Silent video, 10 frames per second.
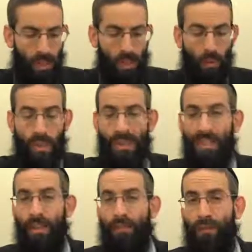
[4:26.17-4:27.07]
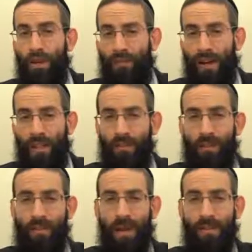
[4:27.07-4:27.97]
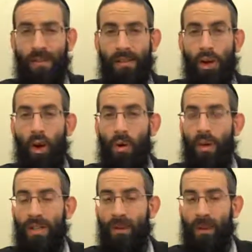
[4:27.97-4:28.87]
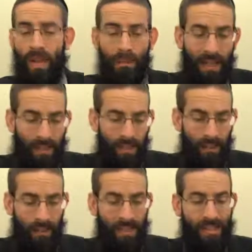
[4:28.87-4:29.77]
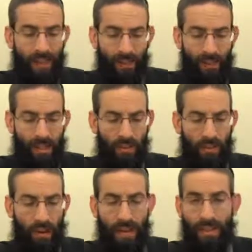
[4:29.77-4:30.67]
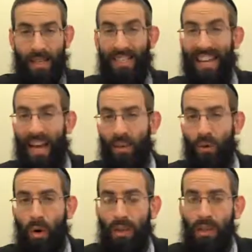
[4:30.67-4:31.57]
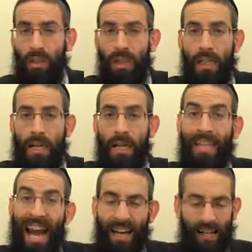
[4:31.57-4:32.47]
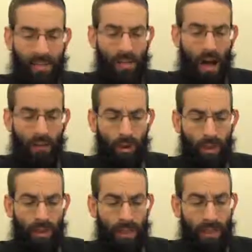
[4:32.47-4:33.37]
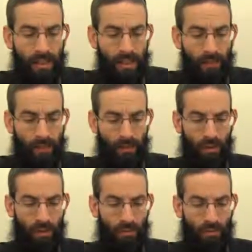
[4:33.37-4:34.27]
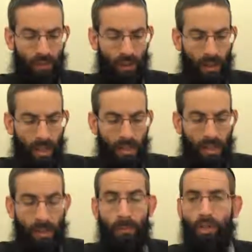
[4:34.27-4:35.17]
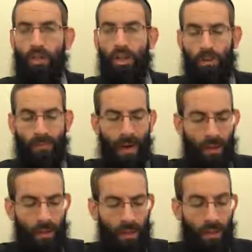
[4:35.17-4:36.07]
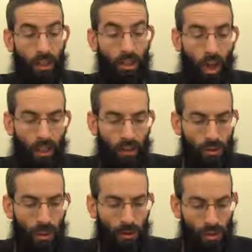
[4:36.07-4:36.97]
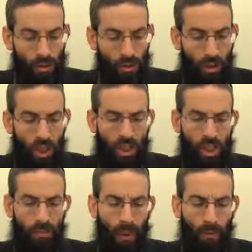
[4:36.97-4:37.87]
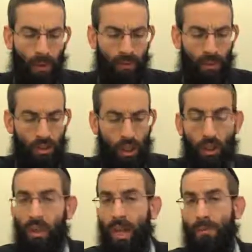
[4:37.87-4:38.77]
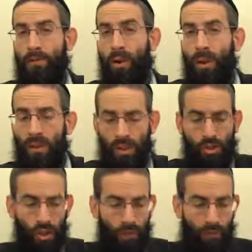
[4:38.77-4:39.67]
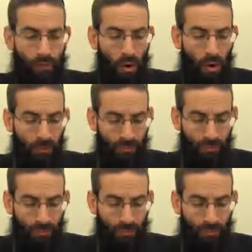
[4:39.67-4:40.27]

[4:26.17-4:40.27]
So was it in the first phase of the process, or was it when they mixed it in the second phase of the process and they added the oil? In that case, olive oil is preferred. Says Gemara Tashma, the Tanya of Shmuel Razutra, Kol Hashmonim Yafim L'Dyoyi, all types of oils are suitable for